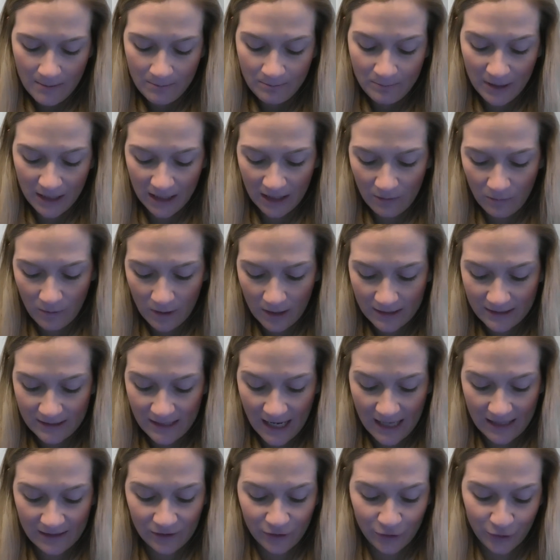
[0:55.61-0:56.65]
Big ones
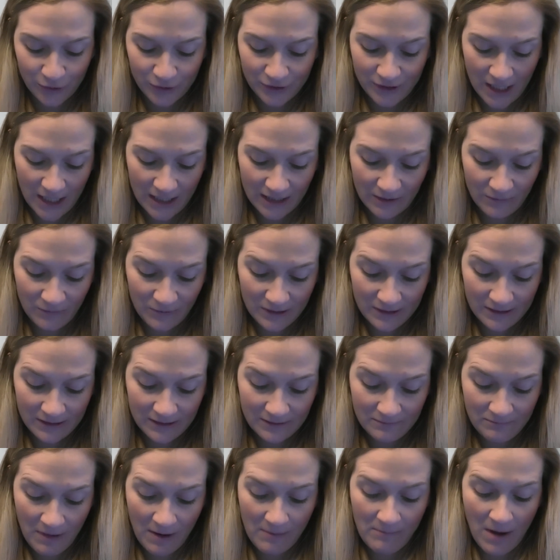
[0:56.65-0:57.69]
and little tiny ones.
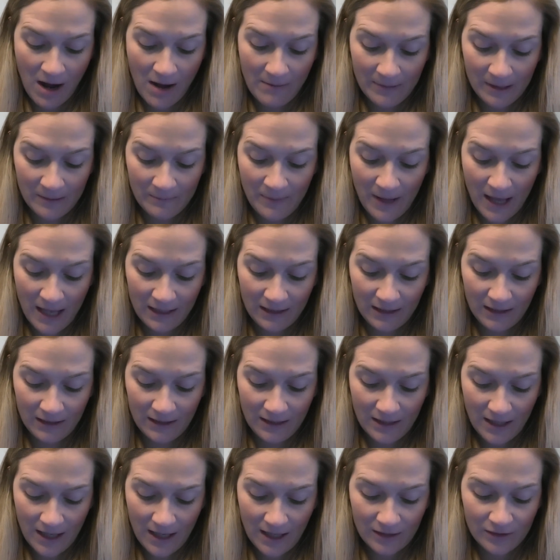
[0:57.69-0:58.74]
My mom and
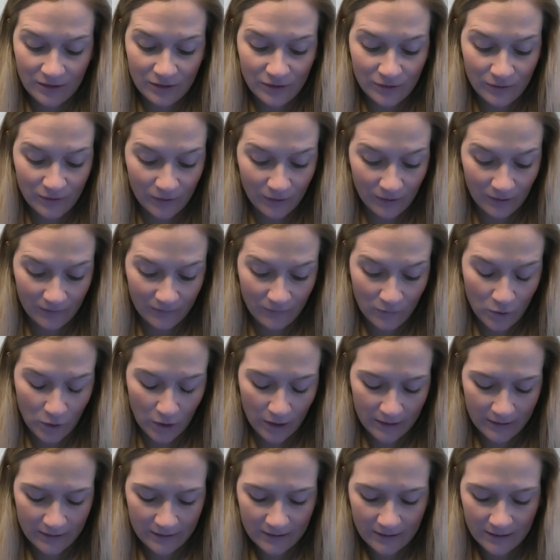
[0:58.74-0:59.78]
Penny and Doodle, of
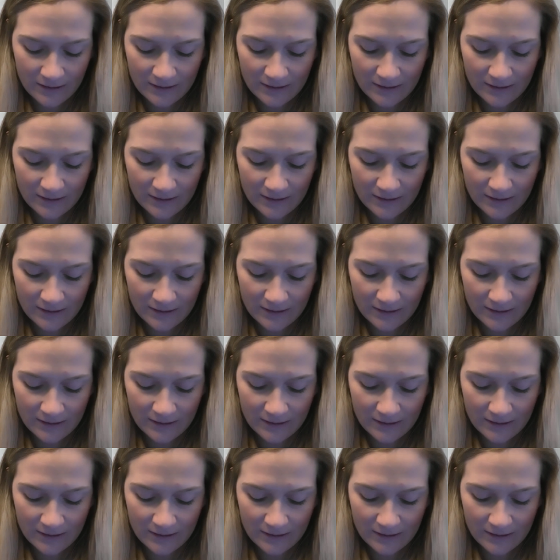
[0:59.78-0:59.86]
course.